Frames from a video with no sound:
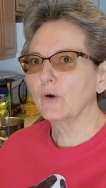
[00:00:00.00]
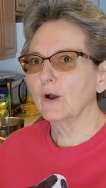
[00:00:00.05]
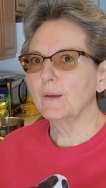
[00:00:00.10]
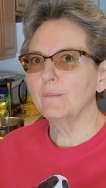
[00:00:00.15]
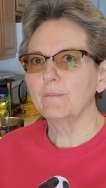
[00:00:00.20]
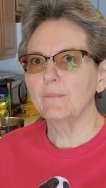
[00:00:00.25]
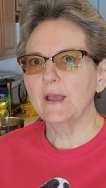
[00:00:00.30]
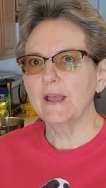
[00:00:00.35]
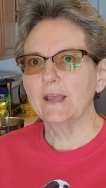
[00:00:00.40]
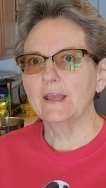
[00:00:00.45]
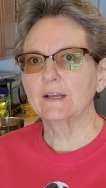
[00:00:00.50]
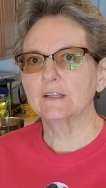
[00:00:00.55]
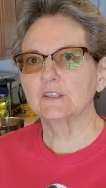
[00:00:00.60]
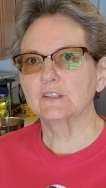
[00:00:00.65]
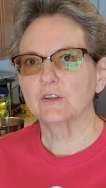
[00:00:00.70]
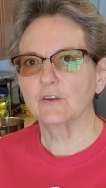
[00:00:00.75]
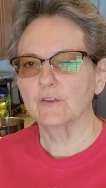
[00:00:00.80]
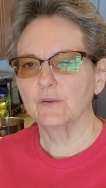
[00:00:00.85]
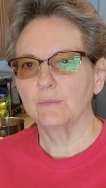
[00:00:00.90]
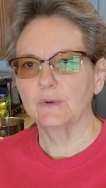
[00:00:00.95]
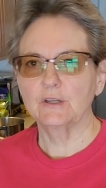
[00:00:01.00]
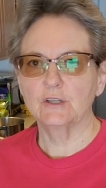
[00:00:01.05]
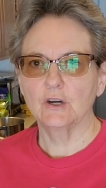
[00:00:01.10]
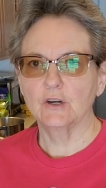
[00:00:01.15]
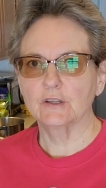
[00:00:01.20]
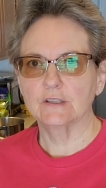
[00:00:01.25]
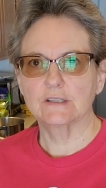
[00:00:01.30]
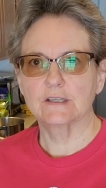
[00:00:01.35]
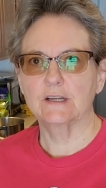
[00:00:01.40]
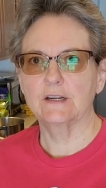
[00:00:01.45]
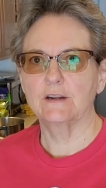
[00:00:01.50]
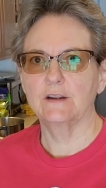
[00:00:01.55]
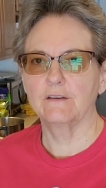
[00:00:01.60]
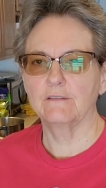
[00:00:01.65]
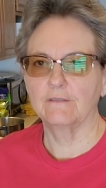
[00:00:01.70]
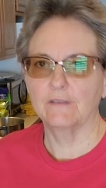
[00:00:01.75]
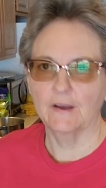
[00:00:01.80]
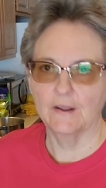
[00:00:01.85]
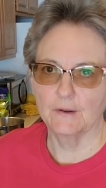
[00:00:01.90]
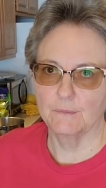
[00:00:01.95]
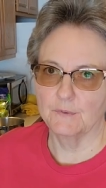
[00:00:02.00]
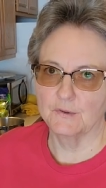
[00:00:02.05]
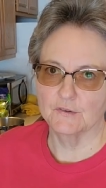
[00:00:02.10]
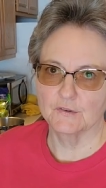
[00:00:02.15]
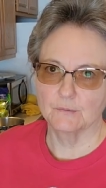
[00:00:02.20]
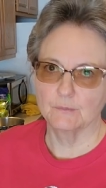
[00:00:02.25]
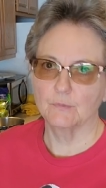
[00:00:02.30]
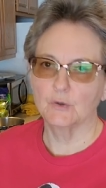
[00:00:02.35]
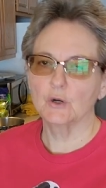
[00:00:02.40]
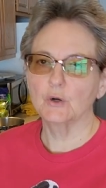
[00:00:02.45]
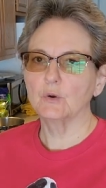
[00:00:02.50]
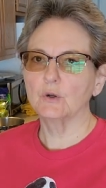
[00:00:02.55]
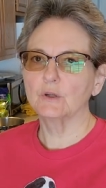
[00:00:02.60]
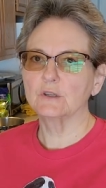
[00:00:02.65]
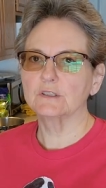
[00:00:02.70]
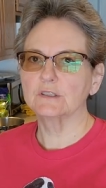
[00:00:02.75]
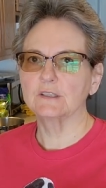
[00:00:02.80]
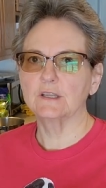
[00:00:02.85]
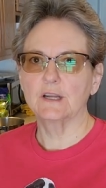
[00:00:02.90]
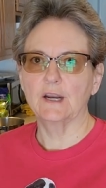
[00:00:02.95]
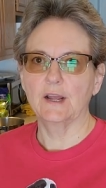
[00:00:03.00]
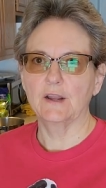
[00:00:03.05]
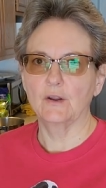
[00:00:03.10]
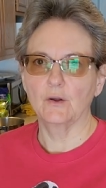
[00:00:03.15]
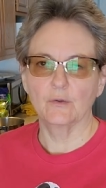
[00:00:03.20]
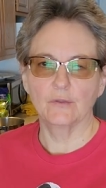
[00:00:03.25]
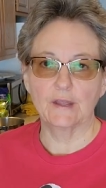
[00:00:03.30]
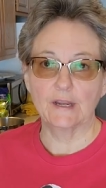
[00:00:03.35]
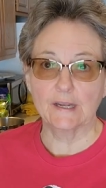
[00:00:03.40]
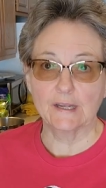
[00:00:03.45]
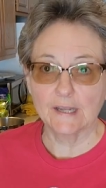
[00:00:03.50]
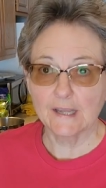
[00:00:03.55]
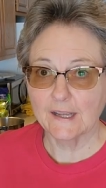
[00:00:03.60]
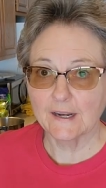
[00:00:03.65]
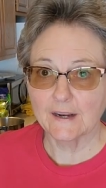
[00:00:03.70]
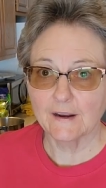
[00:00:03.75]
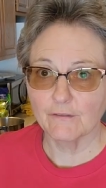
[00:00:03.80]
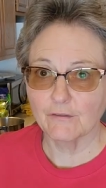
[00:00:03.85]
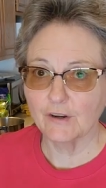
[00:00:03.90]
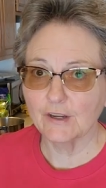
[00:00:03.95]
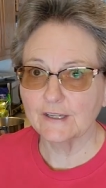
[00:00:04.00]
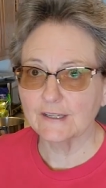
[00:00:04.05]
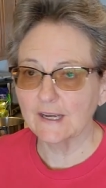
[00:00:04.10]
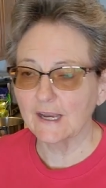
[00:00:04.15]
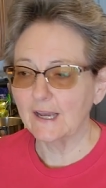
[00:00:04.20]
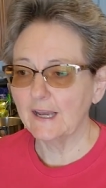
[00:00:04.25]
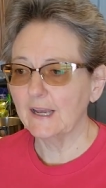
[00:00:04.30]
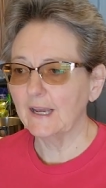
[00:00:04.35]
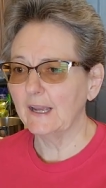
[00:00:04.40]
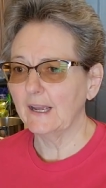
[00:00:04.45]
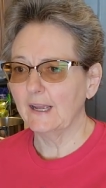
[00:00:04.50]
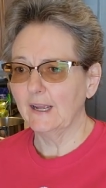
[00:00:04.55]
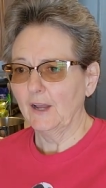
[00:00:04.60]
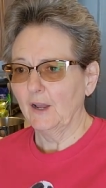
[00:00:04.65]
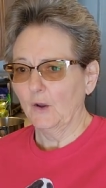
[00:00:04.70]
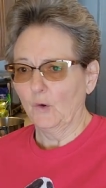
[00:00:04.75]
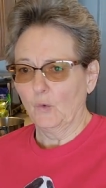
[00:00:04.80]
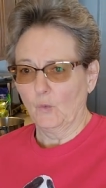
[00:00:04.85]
I make it so that my dogs get enough vitamins and minerals that I know they need every day?